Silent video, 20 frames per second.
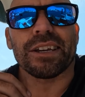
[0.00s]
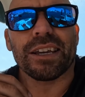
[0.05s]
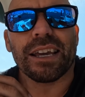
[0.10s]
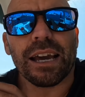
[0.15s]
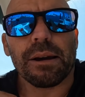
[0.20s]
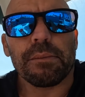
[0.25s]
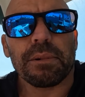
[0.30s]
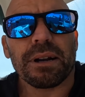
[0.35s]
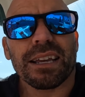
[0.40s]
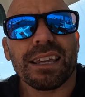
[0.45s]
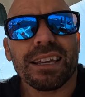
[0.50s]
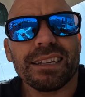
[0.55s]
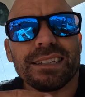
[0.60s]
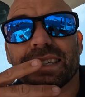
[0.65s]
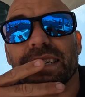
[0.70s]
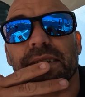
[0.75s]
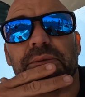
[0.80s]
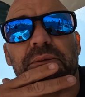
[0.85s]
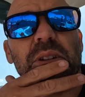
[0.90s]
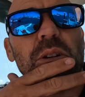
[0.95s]
yeah, but I
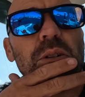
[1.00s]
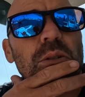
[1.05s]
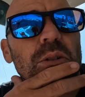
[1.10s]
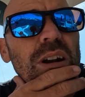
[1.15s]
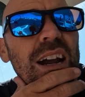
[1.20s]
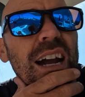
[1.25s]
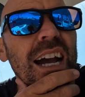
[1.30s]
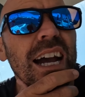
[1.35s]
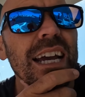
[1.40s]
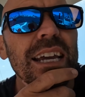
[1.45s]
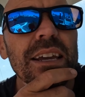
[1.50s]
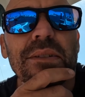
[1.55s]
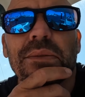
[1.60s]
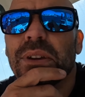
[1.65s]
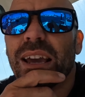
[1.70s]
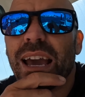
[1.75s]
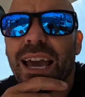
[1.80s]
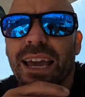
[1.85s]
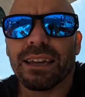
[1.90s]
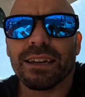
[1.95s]
guess if you're
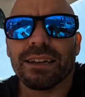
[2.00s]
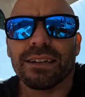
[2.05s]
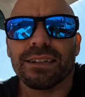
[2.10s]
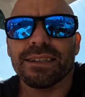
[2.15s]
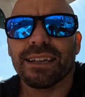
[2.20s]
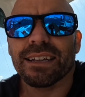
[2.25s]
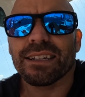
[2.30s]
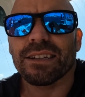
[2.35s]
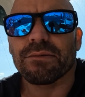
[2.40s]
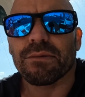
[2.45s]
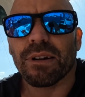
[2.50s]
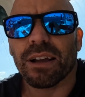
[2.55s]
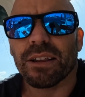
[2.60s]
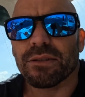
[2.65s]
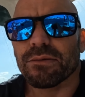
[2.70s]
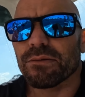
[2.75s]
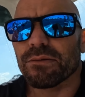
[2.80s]
anchored, then you run the